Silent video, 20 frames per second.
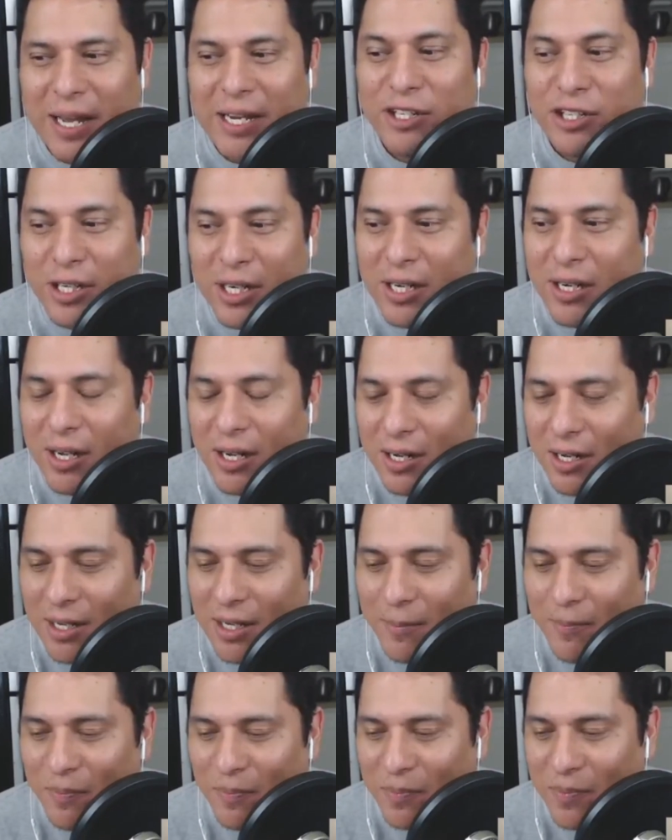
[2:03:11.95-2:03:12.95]
I actually did
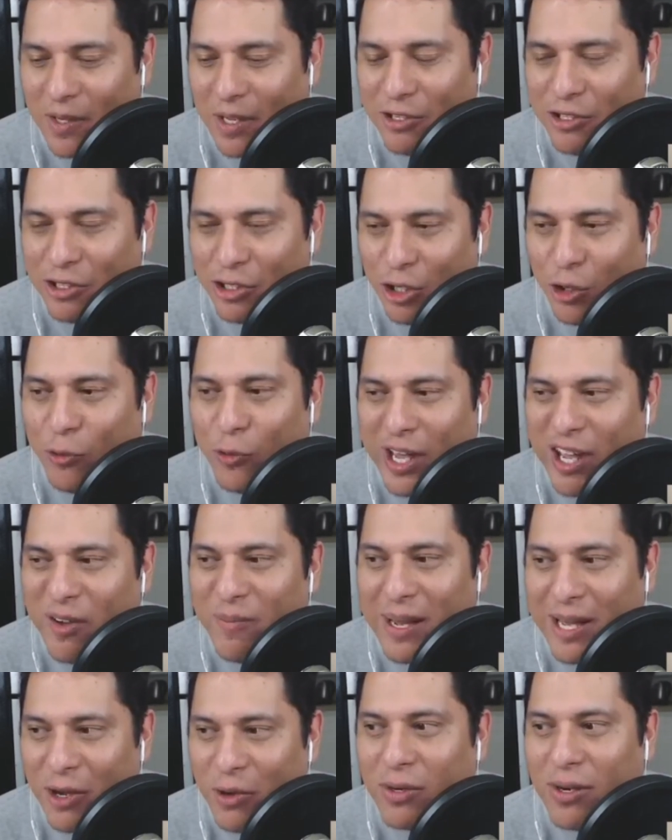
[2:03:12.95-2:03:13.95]
a survey
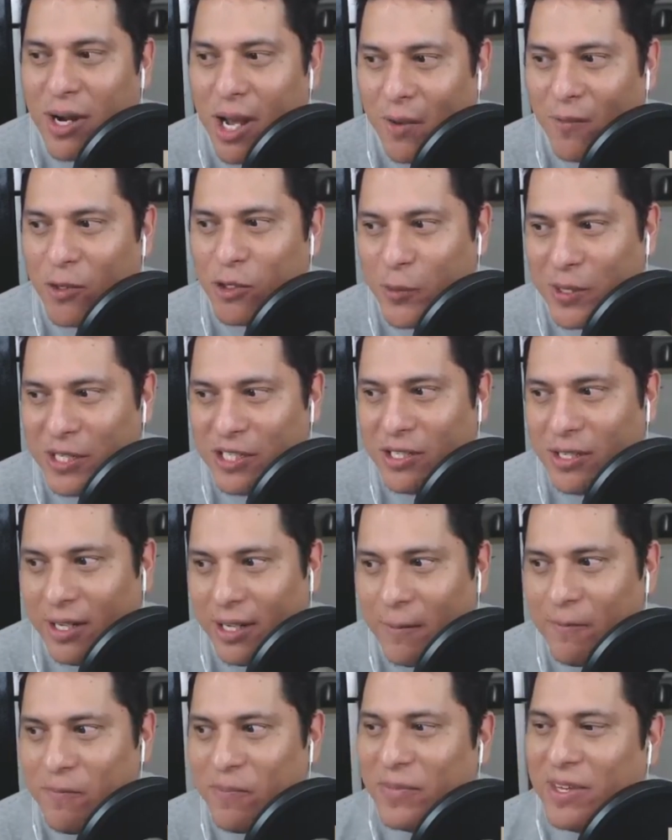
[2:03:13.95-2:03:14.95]
of my own novels
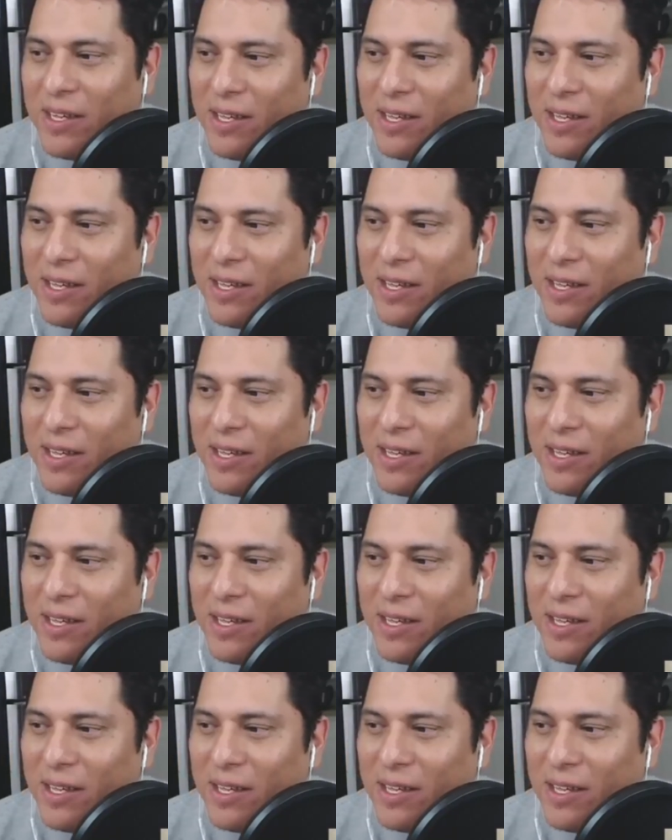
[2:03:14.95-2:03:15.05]
recently,